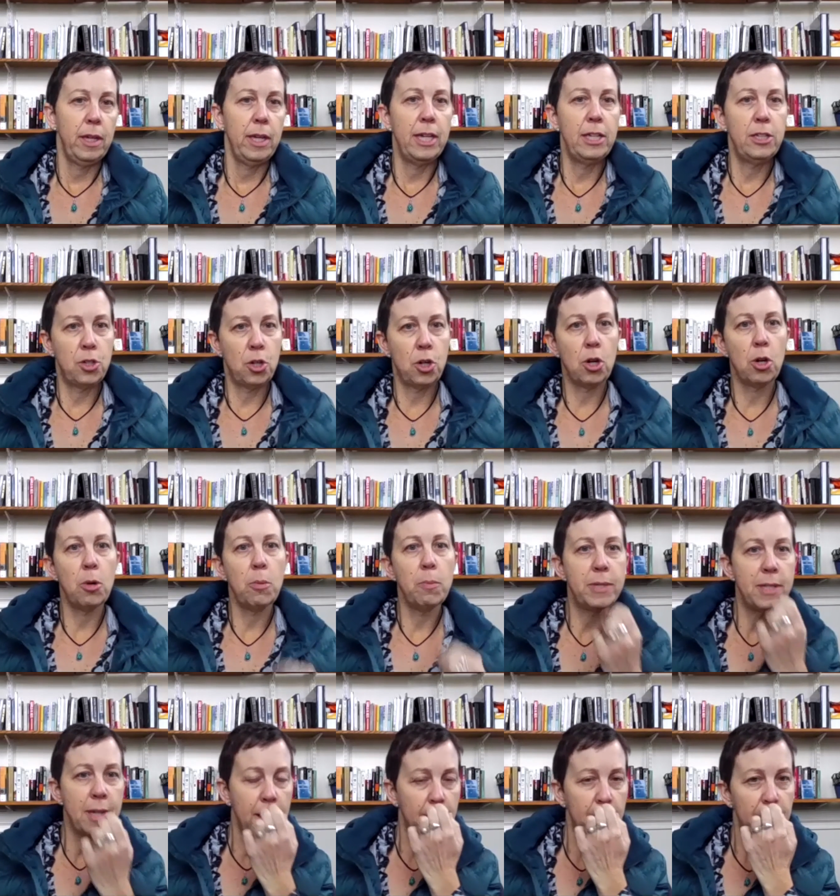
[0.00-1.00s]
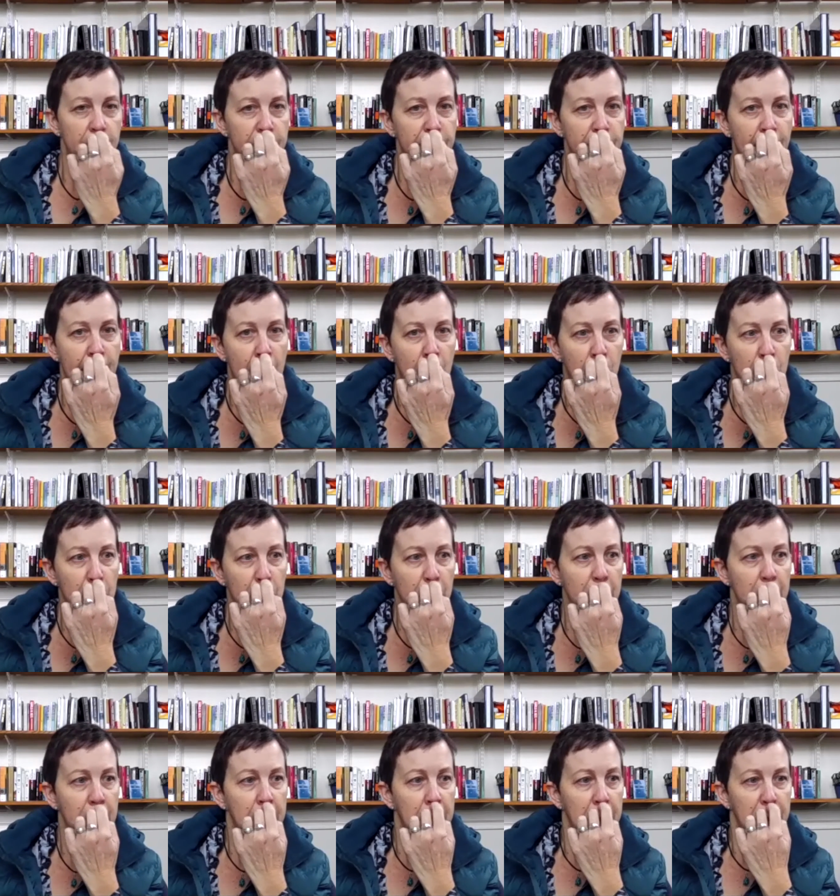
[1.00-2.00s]
in terms of
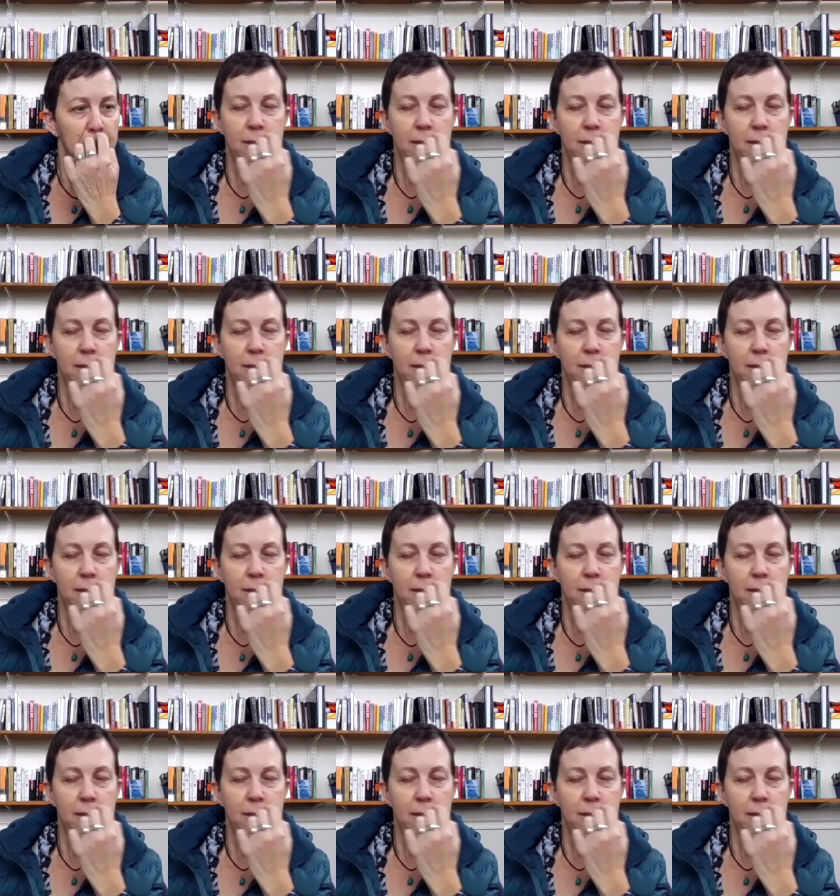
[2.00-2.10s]
our